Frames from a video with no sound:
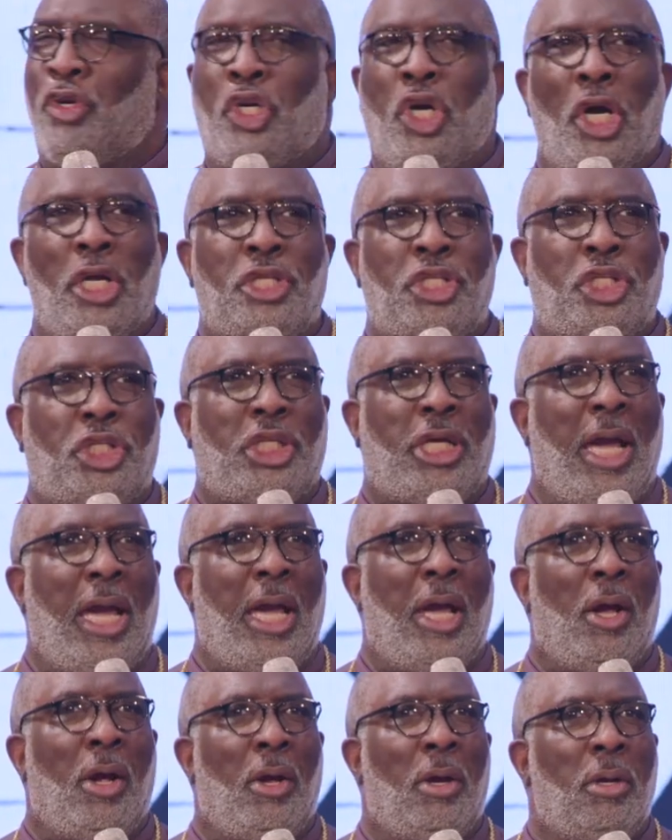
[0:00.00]
good
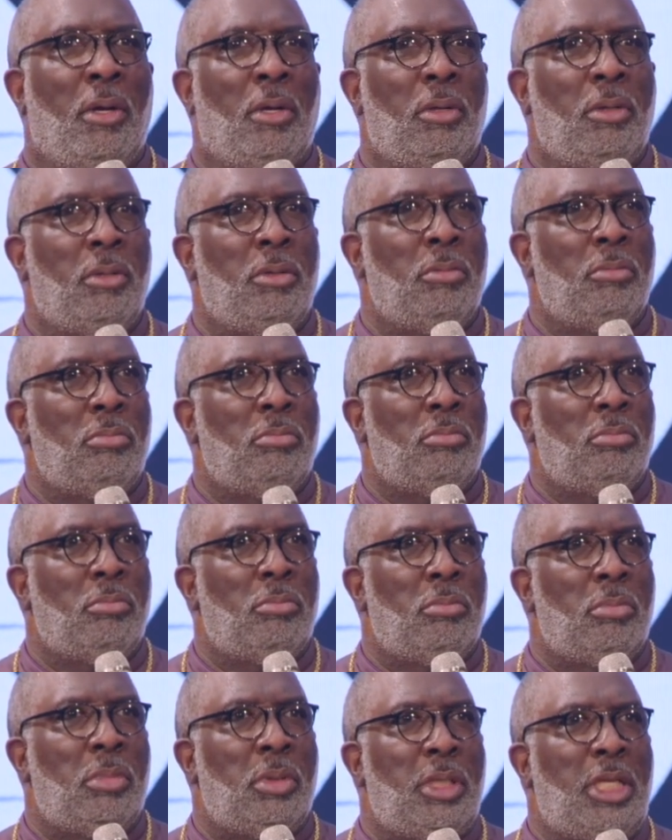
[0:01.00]
cheer.
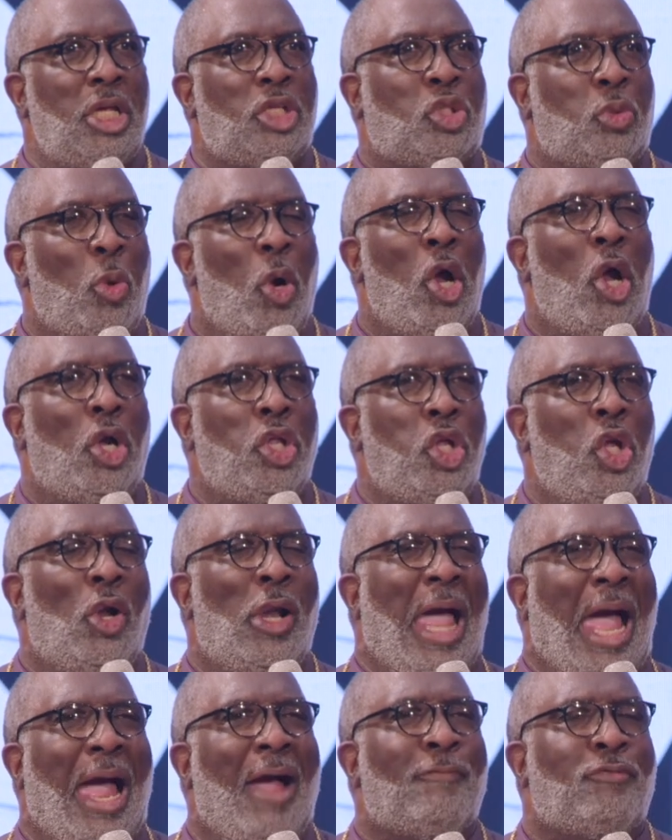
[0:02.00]
This world you'll
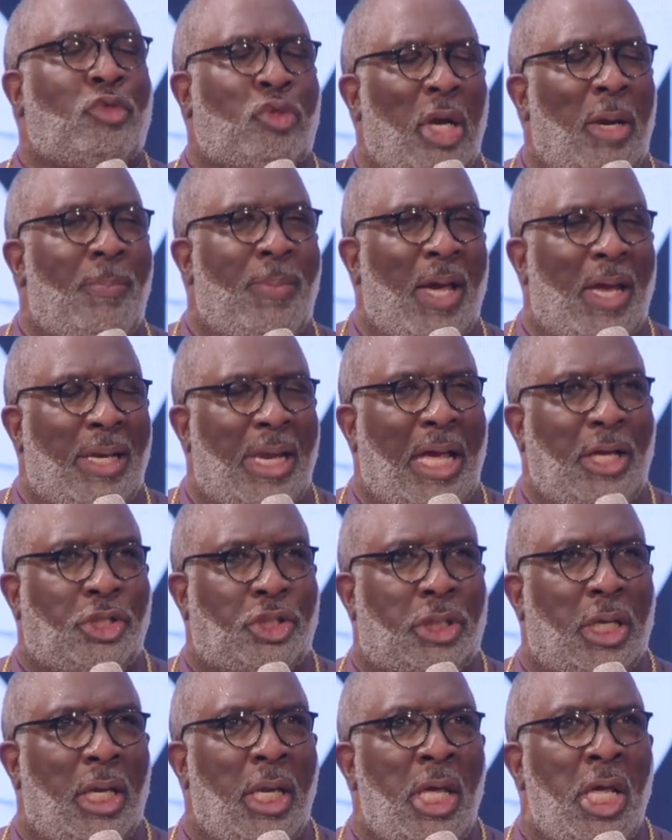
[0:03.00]
have
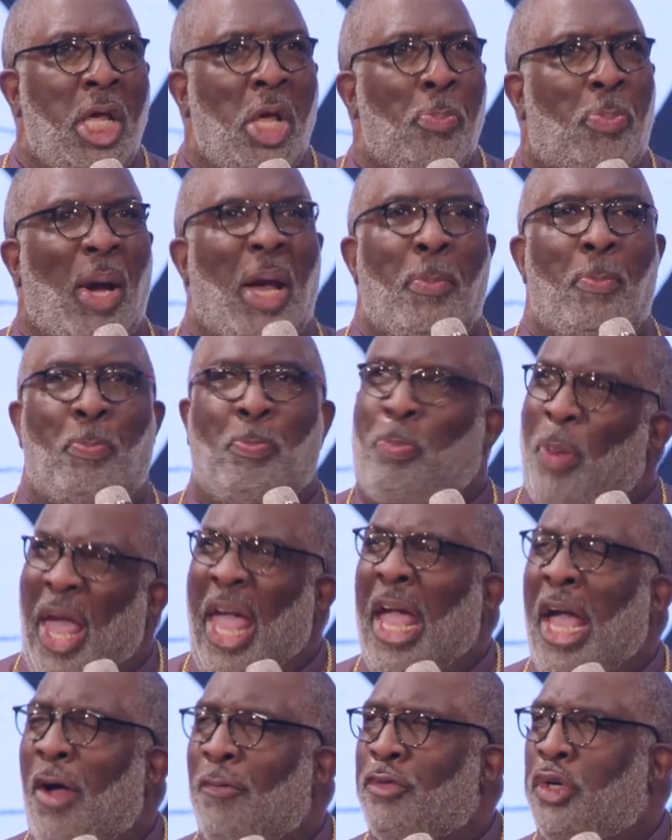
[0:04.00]
tribulation, but
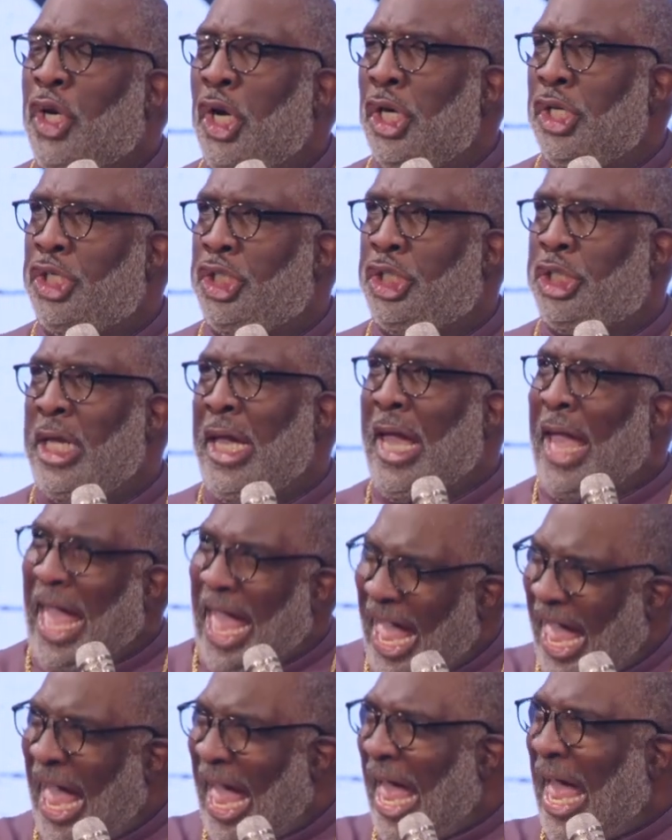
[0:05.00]
be of good cheer.
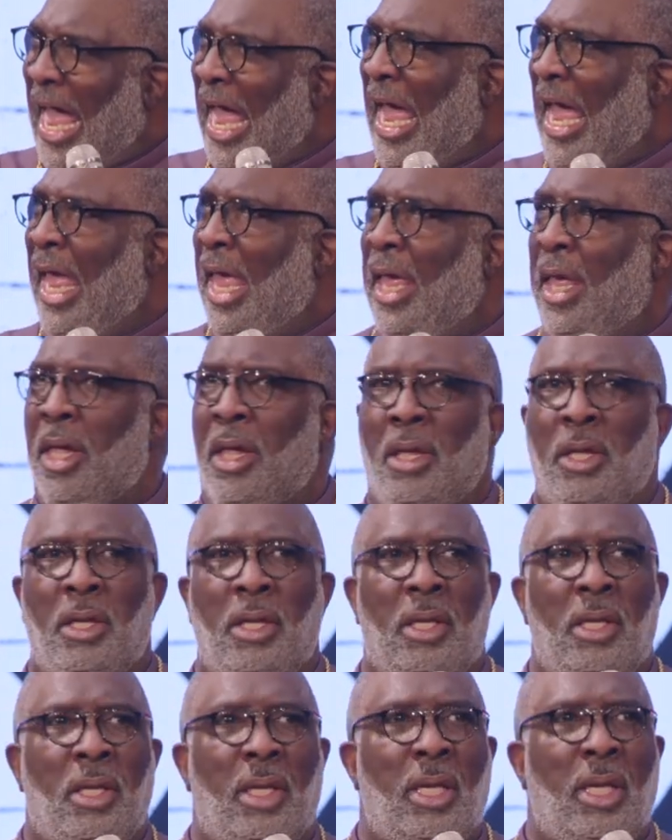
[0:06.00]
I
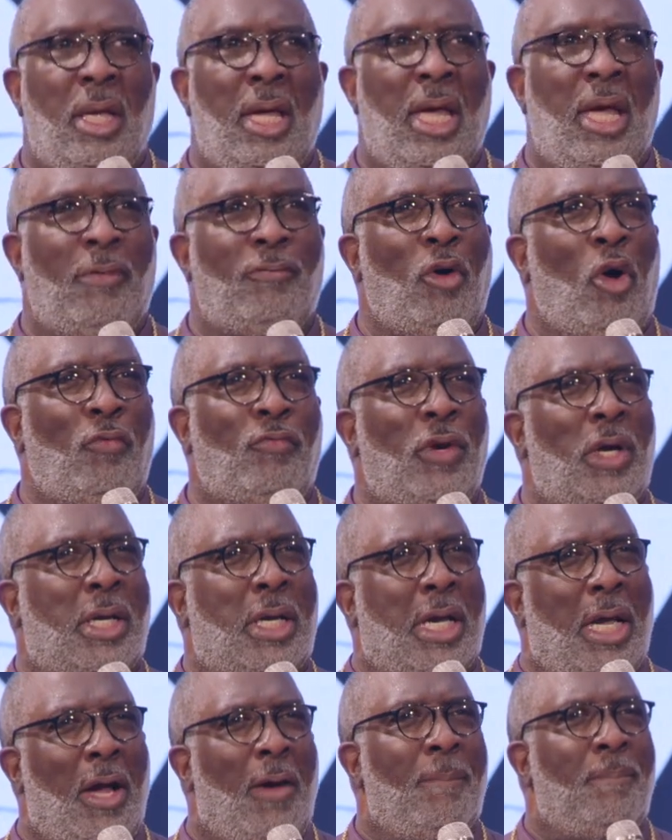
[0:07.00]
have
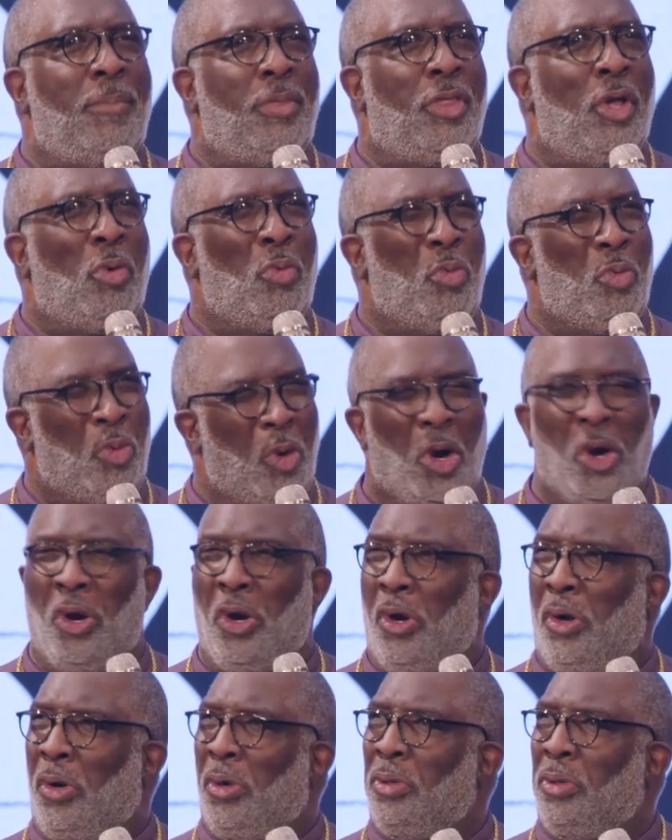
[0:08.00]
overcome the world.